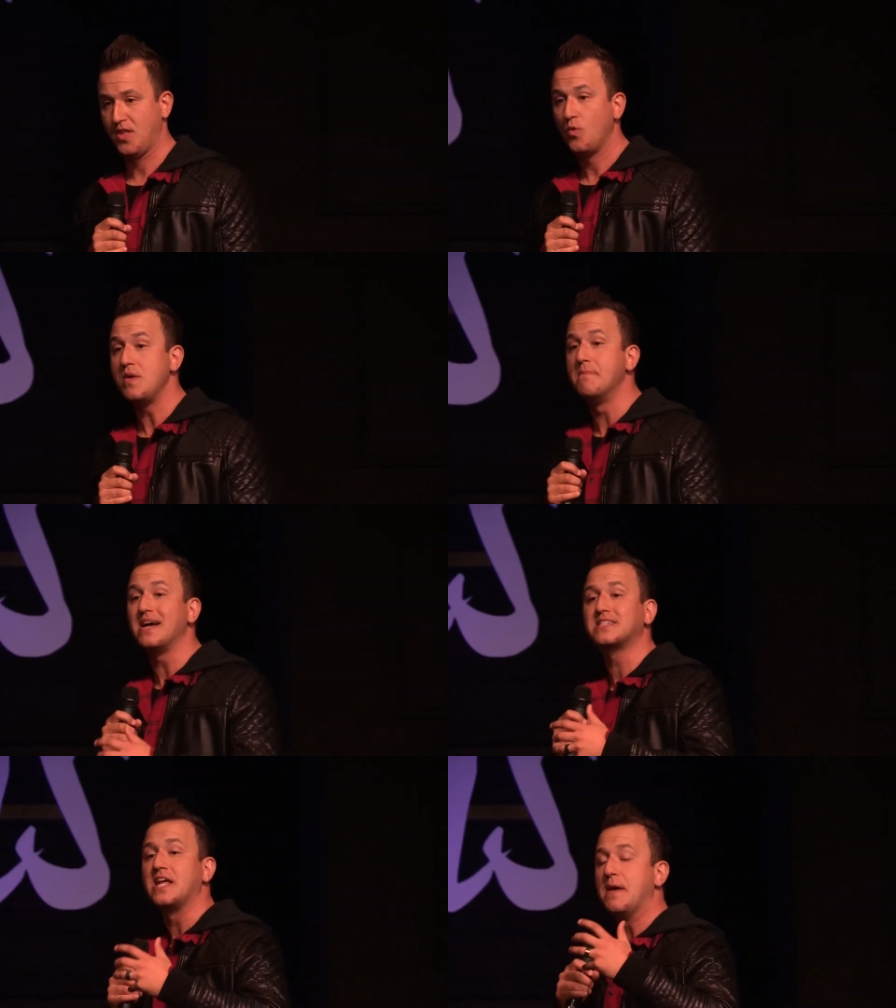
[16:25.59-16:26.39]
We
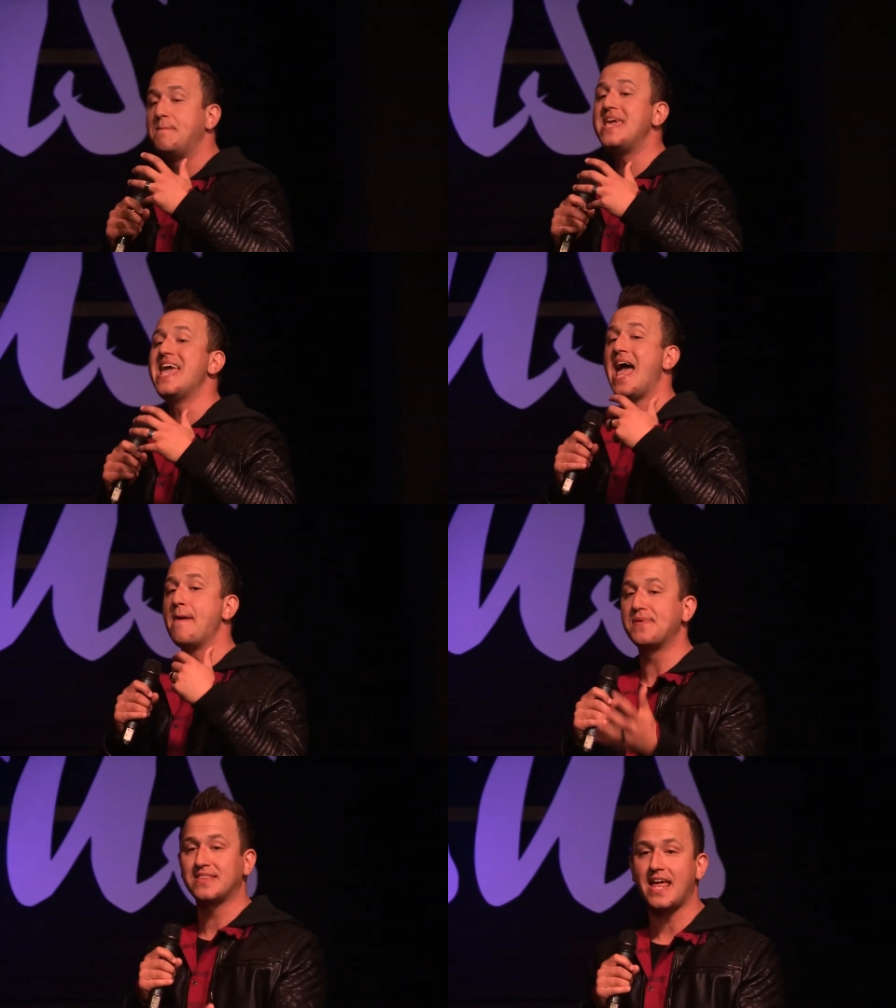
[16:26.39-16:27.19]
must be
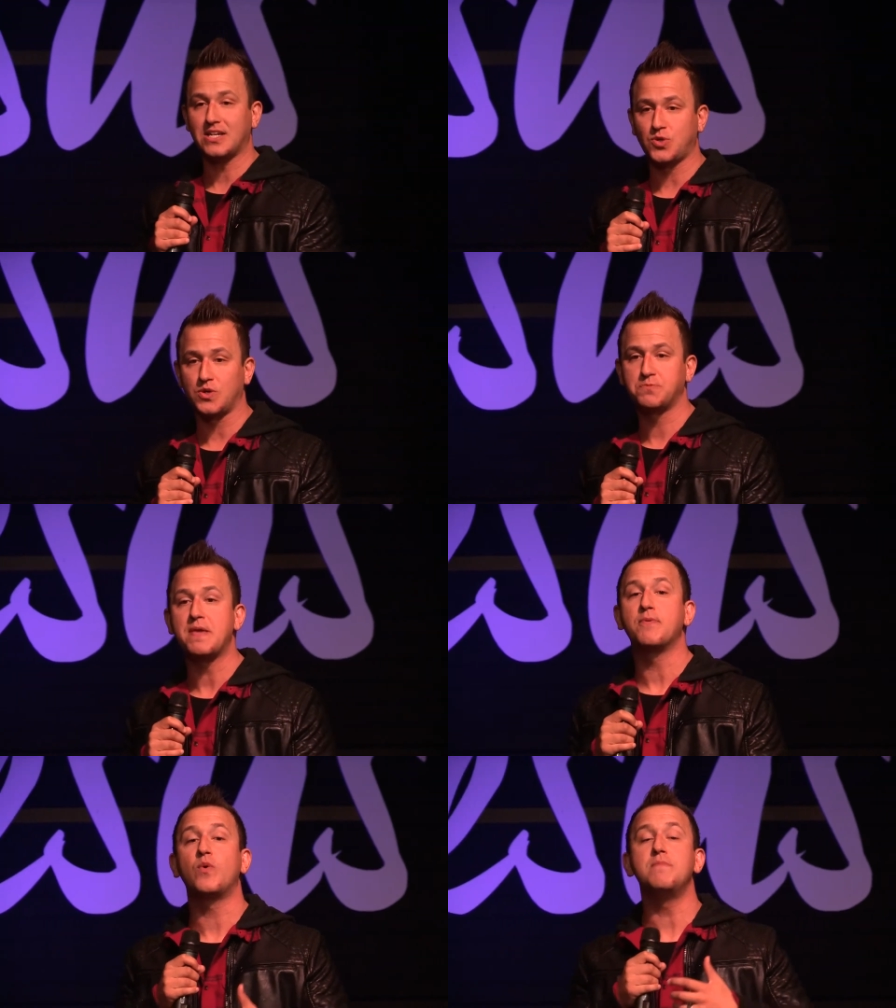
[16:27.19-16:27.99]
empathetic towards
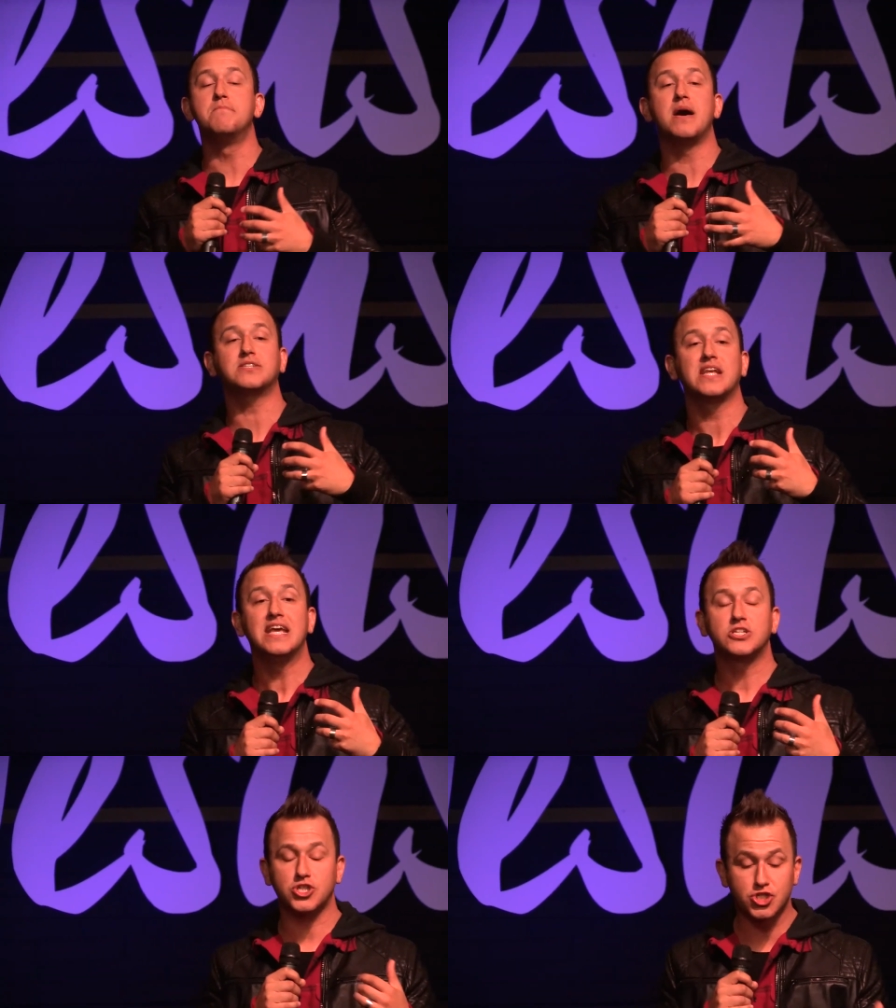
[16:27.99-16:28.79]
people. We must
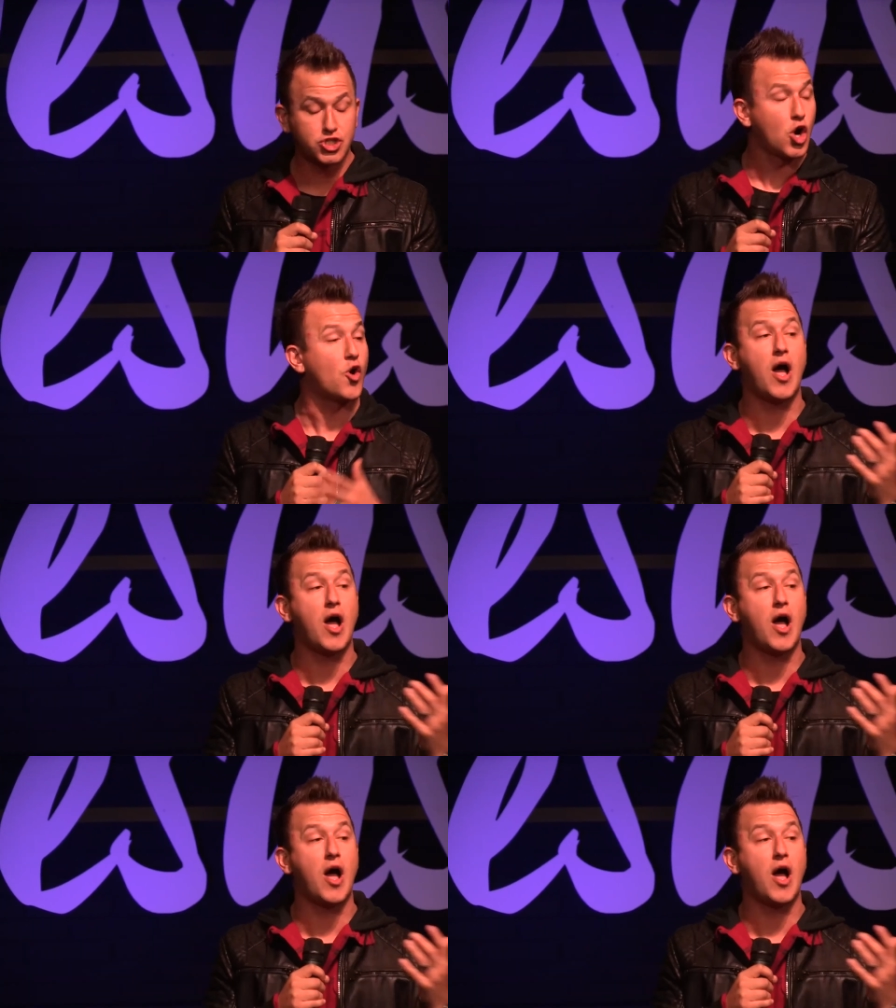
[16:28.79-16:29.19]
stir